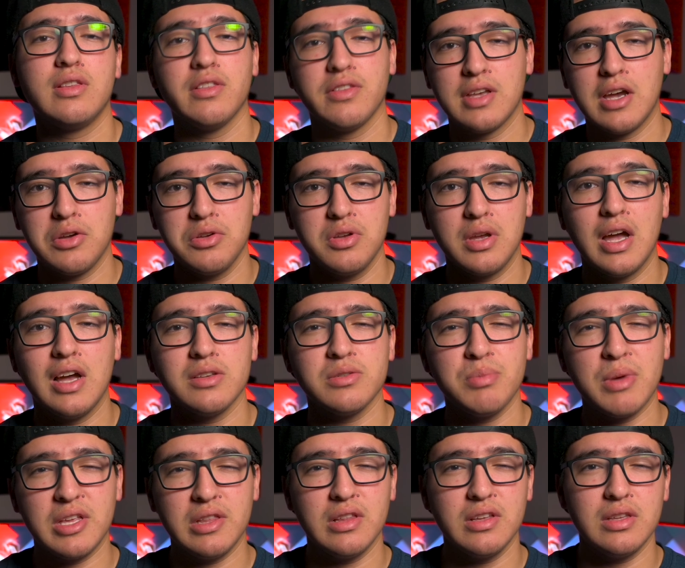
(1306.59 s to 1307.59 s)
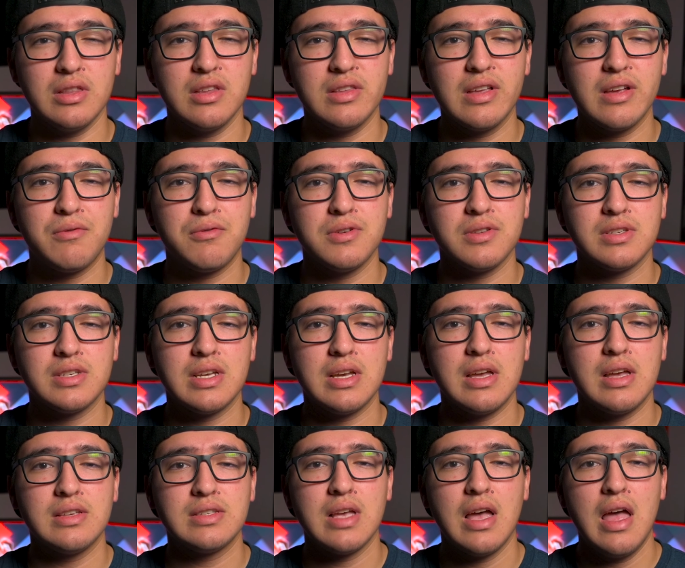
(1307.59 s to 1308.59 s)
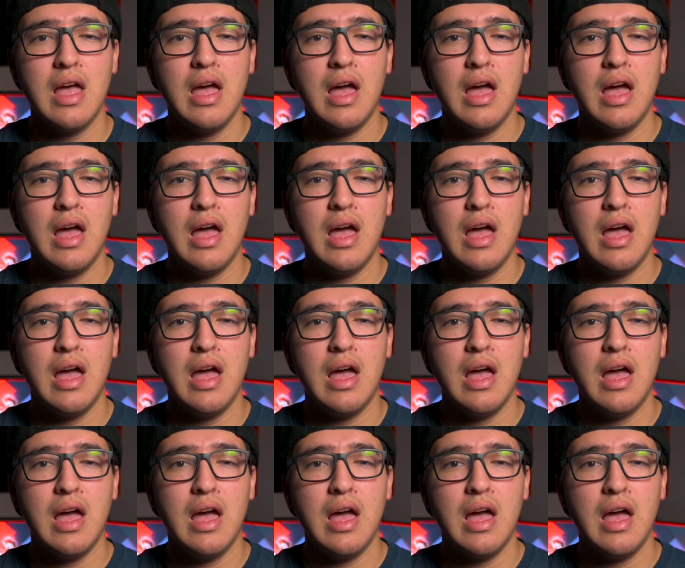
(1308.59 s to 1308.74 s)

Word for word: tell you guys mainly the differences,